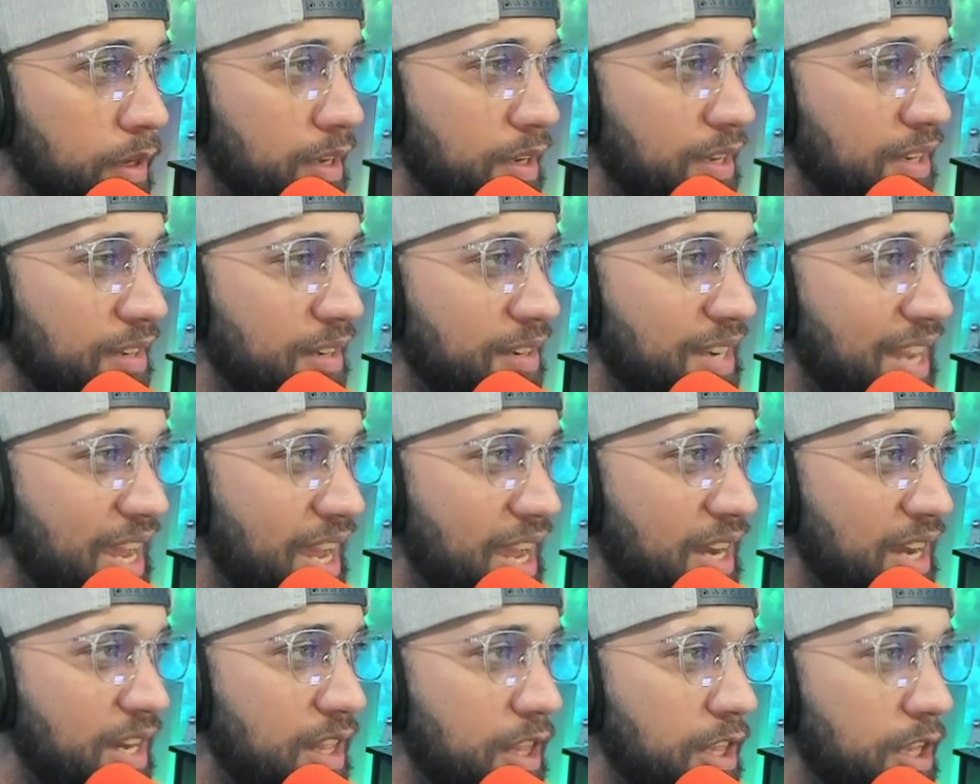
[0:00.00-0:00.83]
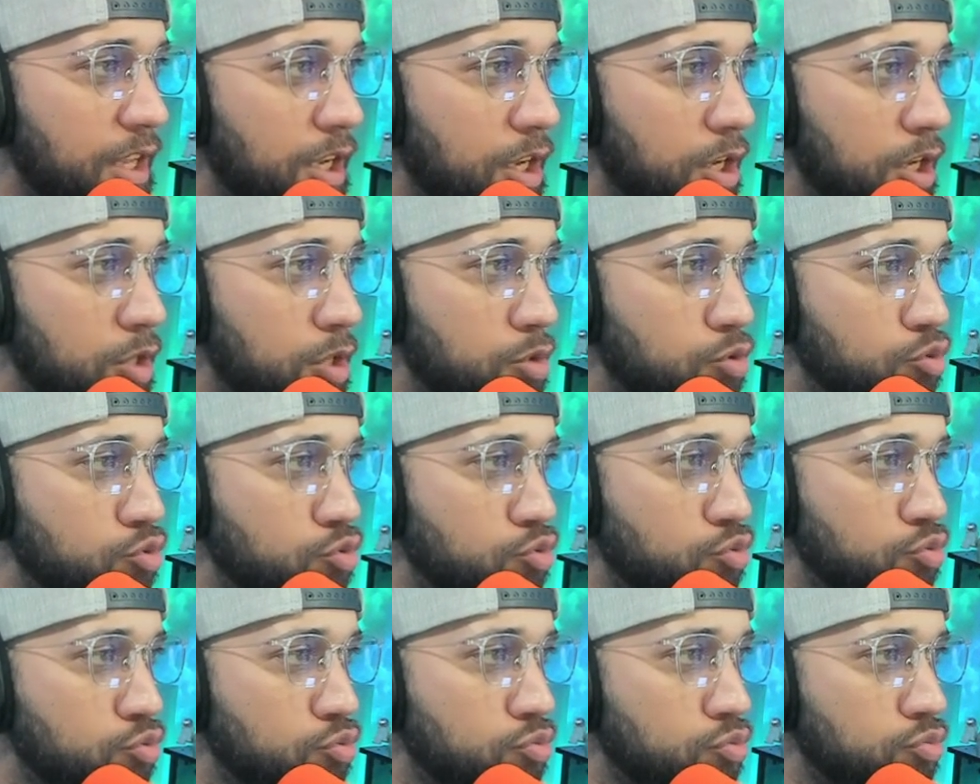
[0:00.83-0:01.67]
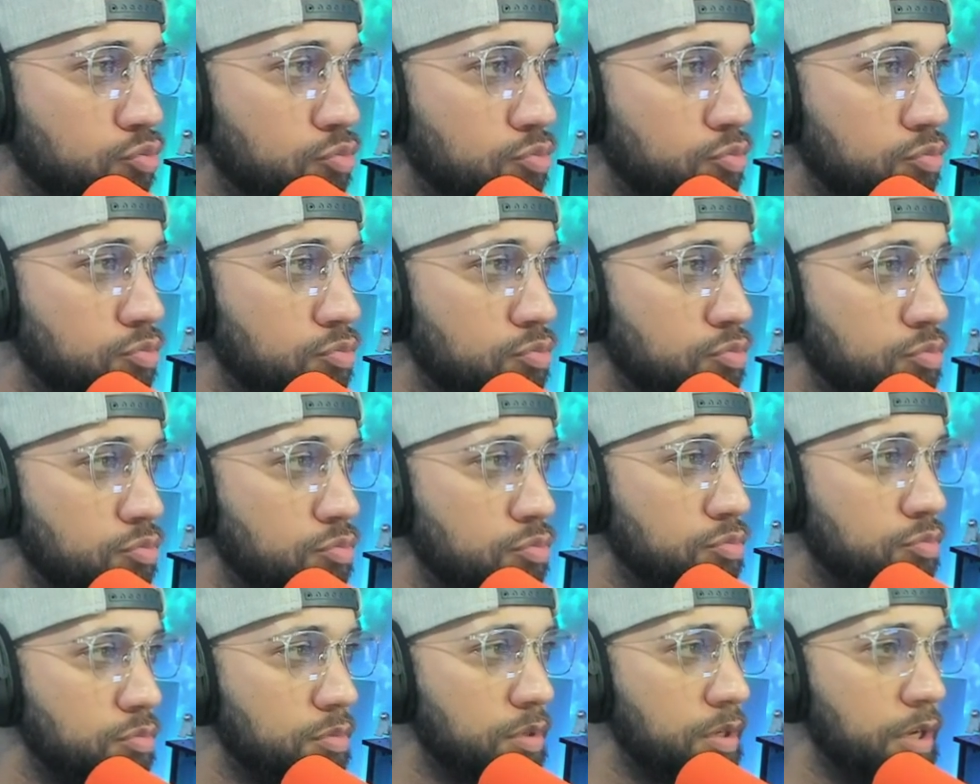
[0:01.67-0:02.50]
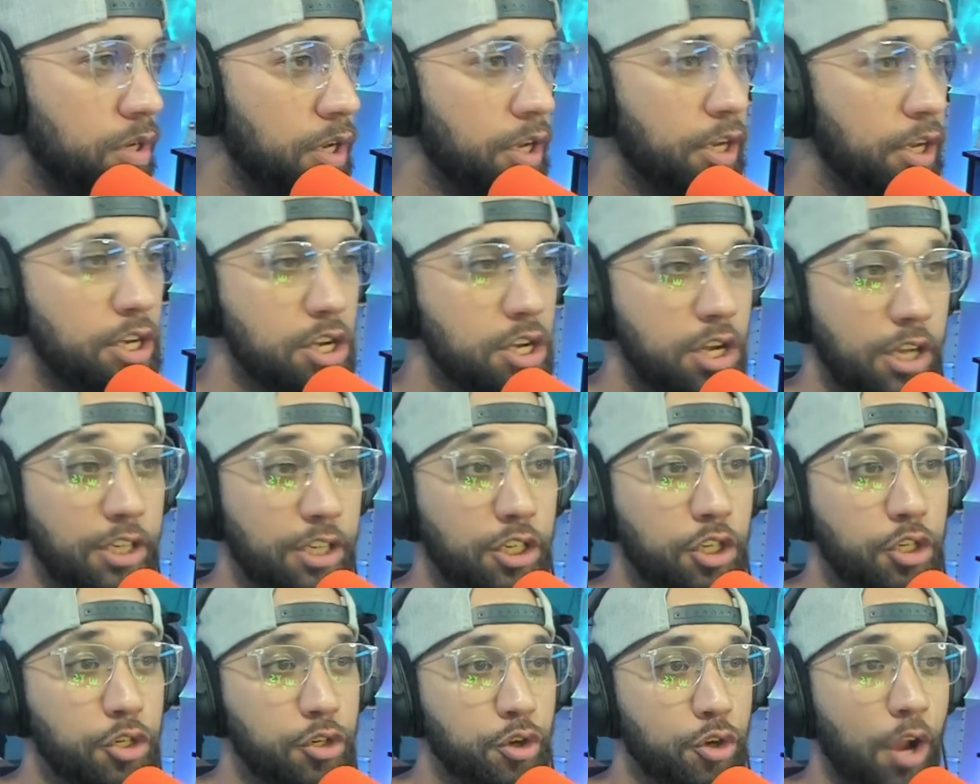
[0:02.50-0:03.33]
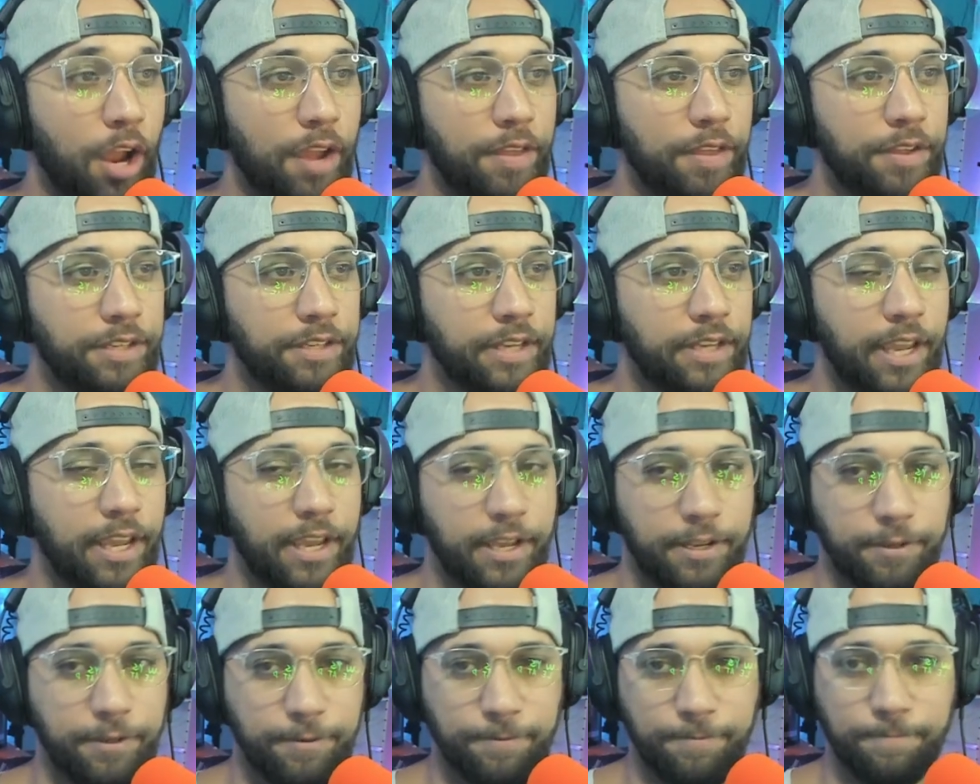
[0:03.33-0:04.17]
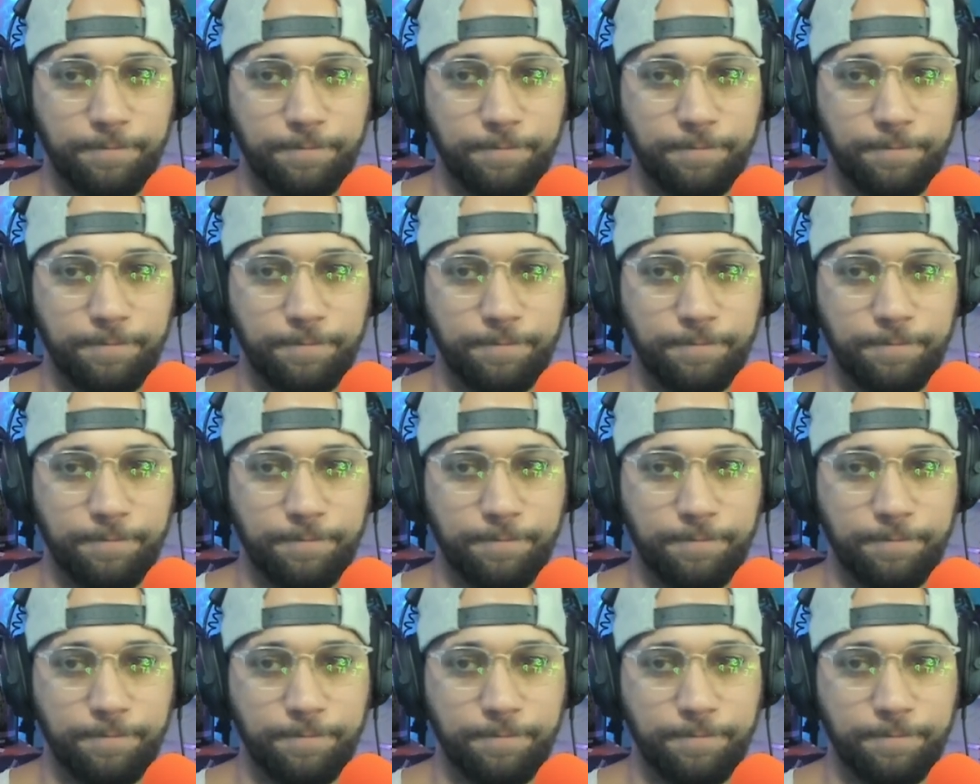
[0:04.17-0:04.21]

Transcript: Not alone. Let's try this again.